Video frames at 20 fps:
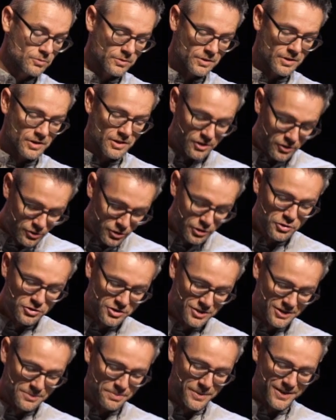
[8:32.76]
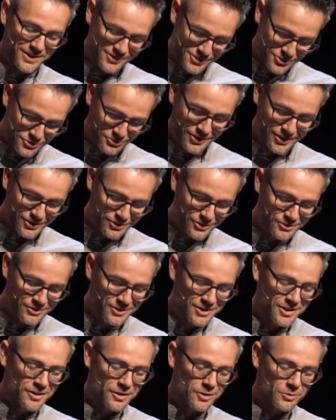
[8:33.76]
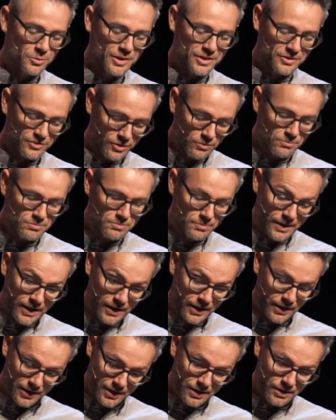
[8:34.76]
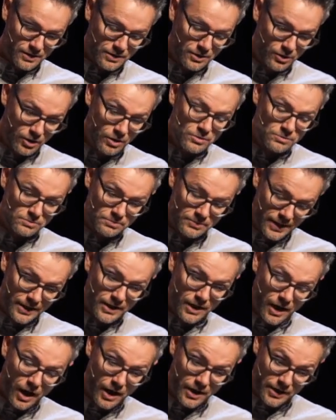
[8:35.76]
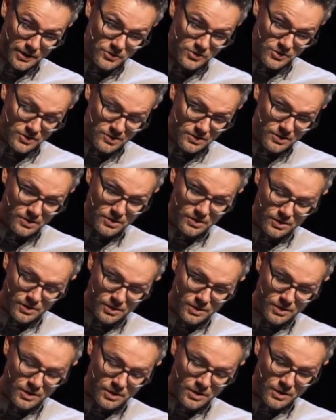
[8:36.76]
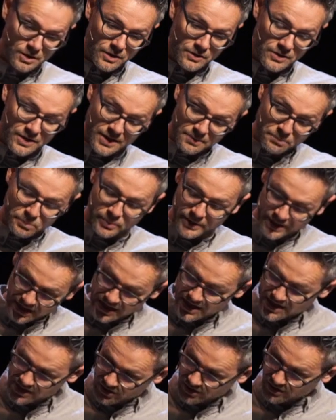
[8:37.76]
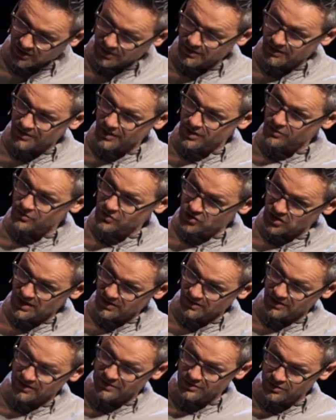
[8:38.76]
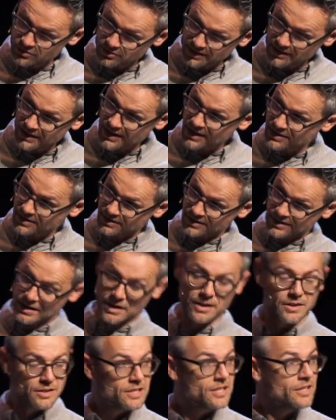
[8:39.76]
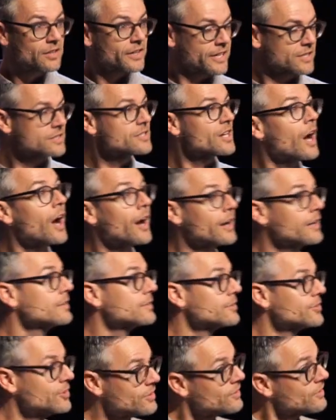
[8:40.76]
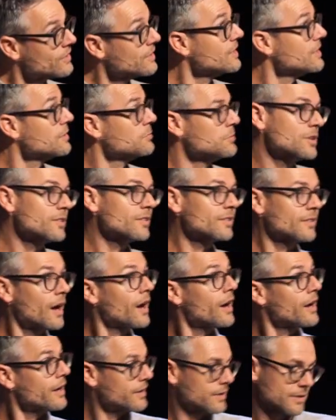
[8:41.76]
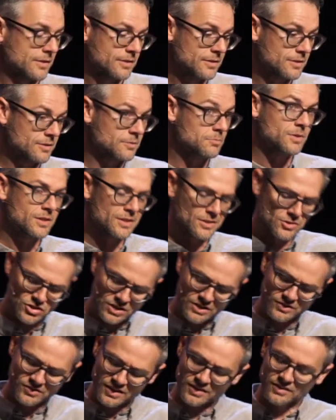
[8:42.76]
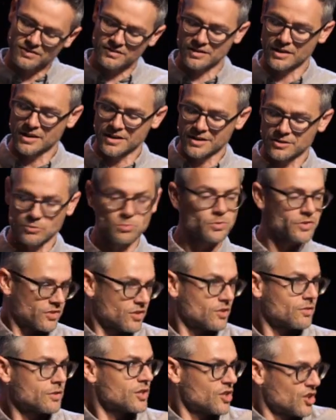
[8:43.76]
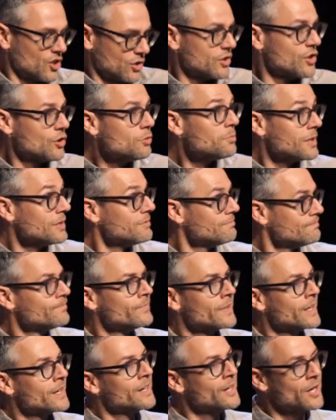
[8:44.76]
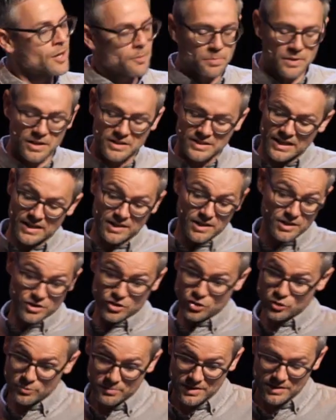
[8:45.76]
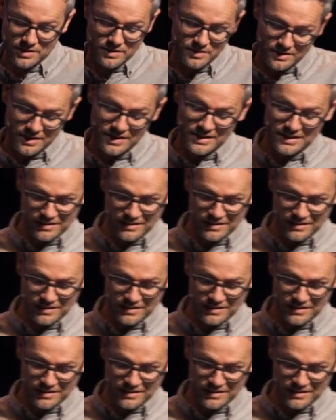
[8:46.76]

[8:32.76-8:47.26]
The conclusion that Peter drew was, oh my gosh. The implications of Jesus doing that, and that he talked to him and saw him, and that Jesus was human, but yet a human that